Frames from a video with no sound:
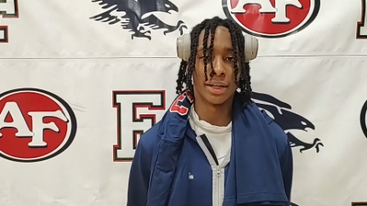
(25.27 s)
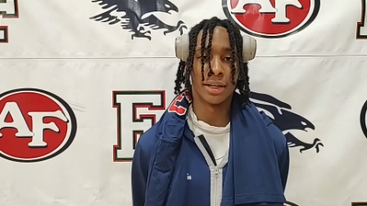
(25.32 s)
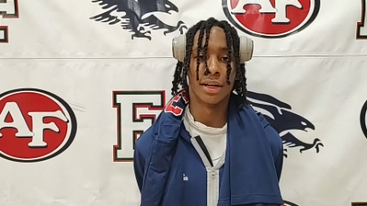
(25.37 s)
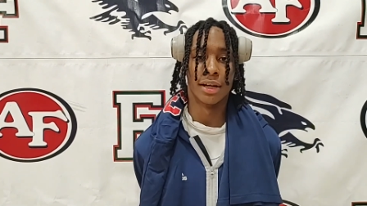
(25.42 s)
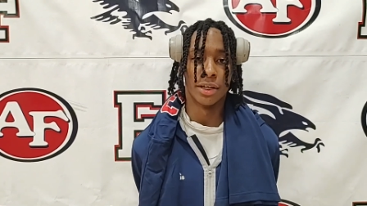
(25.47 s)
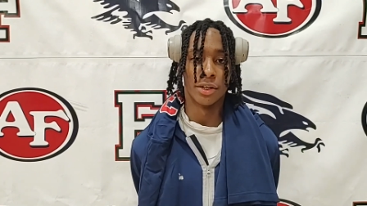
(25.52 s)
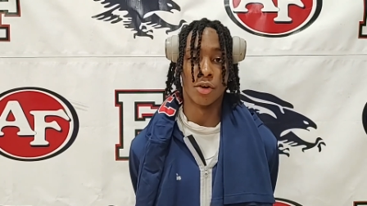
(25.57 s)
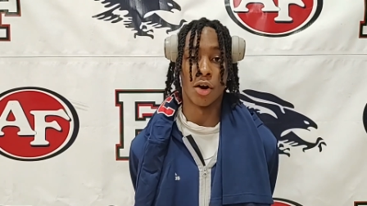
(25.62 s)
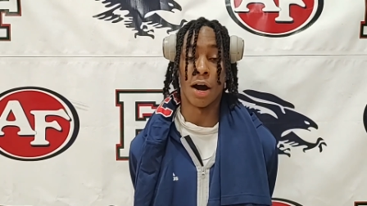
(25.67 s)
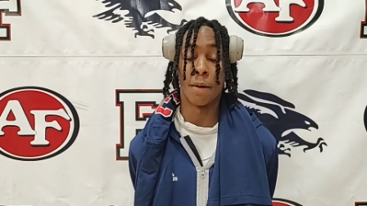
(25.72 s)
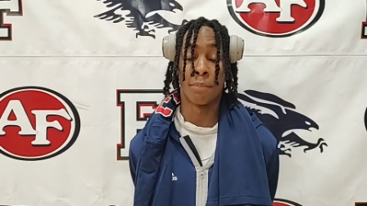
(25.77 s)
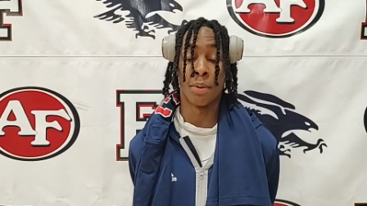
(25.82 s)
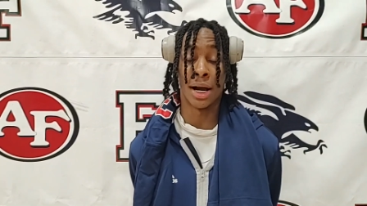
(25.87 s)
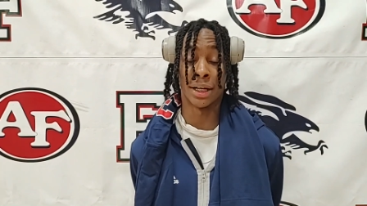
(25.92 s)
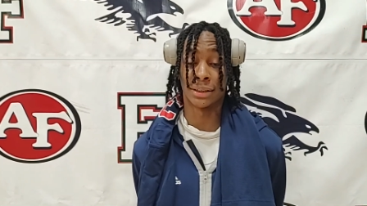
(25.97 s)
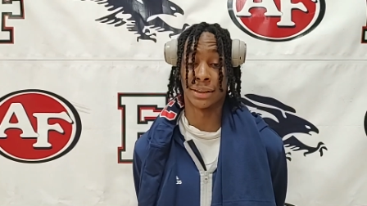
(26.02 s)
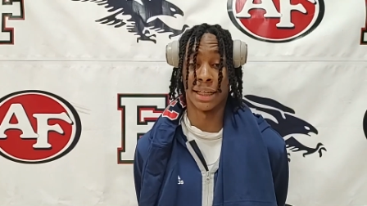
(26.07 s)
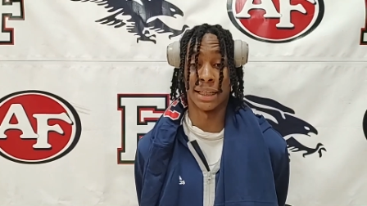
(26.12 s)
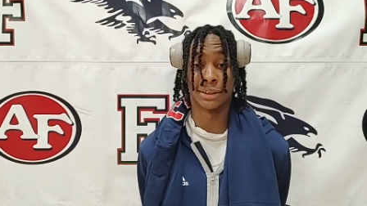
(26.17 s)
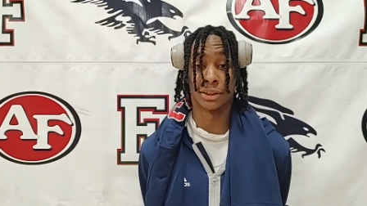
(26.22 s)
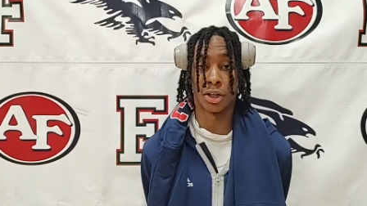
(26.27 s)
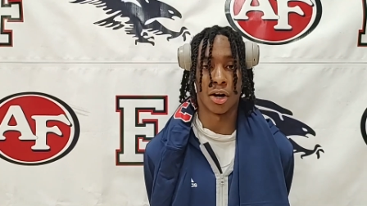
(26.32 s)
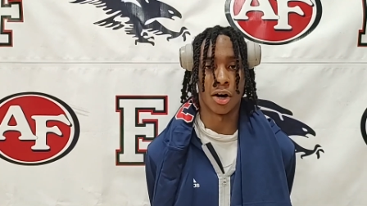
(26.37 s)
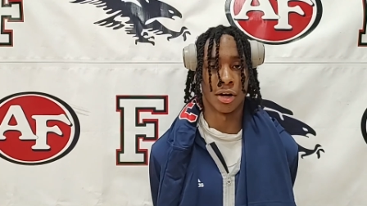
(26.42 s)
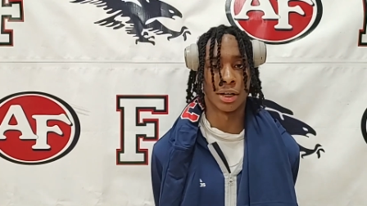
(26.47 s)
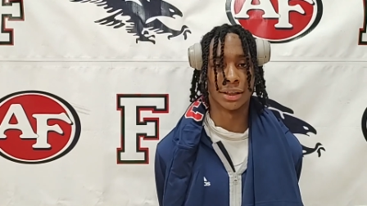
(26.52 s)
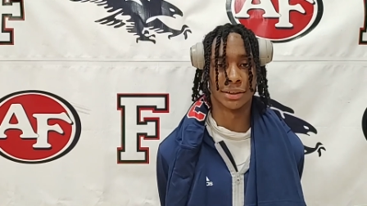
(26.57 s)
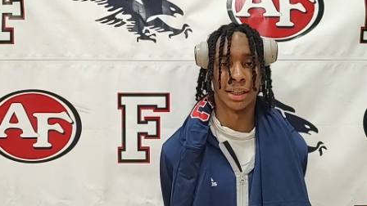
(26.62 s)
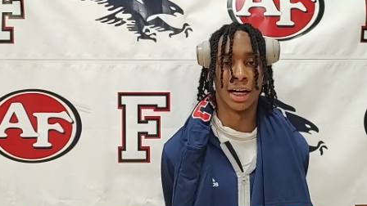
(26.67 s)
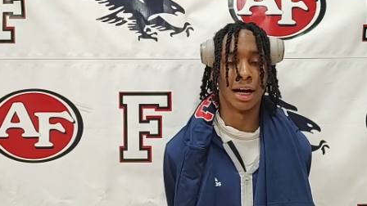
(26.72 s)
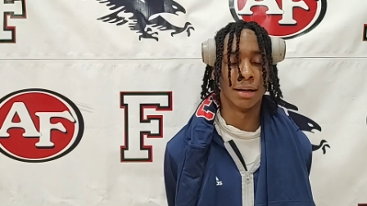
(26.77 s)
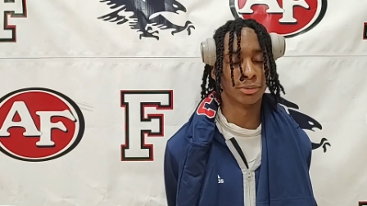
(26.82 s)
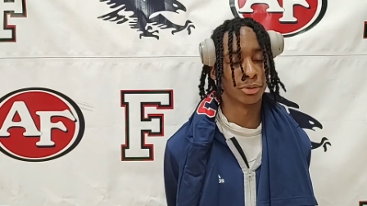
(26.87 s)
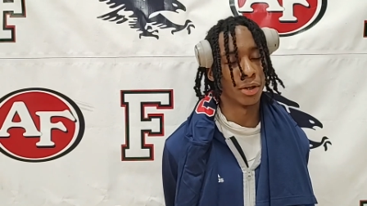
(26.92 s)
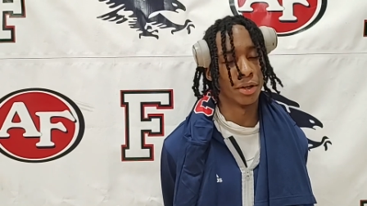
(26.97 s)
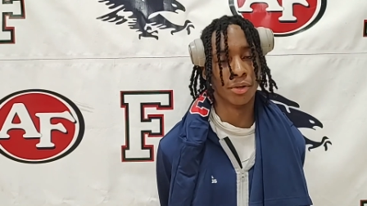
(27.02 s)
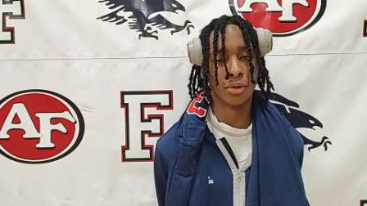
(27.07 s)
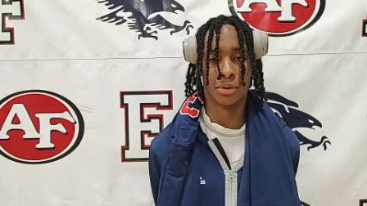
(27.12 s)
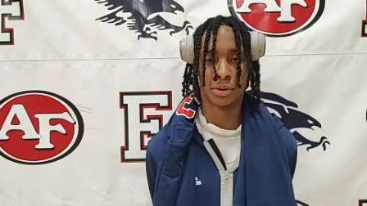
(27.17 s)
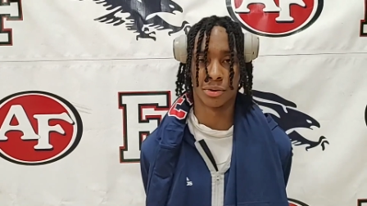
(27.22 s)
You know, I practice that shot all the time,
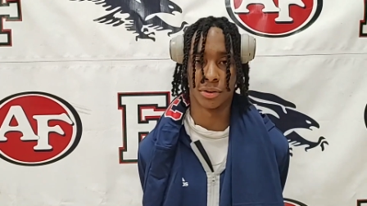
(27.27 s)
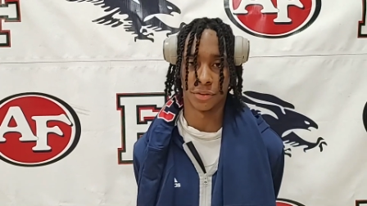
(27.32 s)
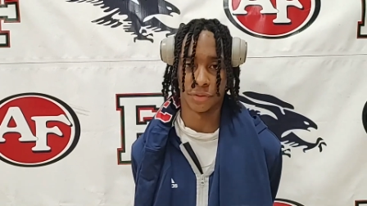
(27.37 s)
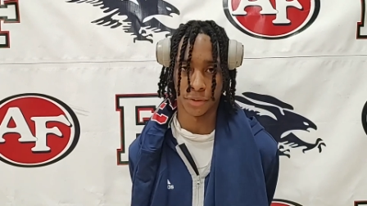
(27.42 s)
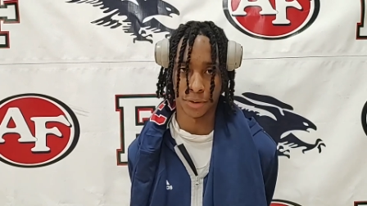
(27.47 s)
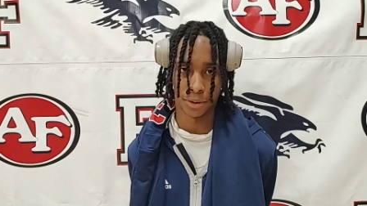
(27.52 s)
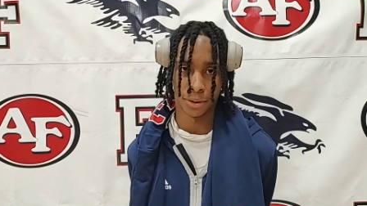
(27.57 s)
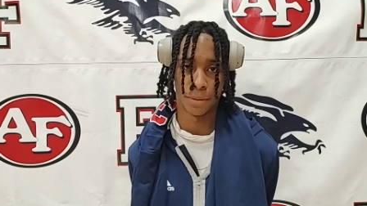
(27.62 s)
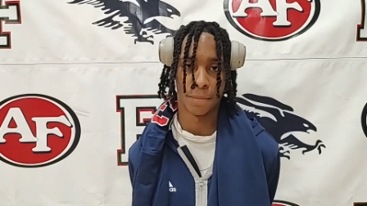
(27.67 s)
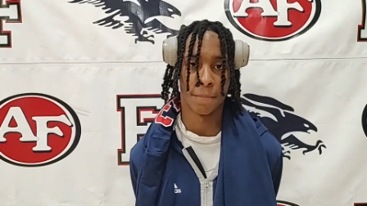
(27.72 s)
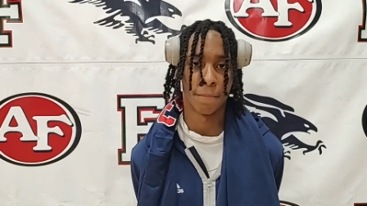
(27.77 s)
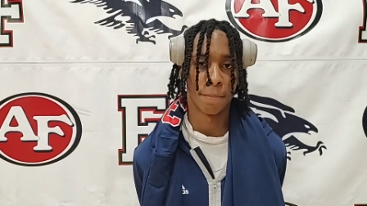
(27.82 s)
so I knew it was gonna fall.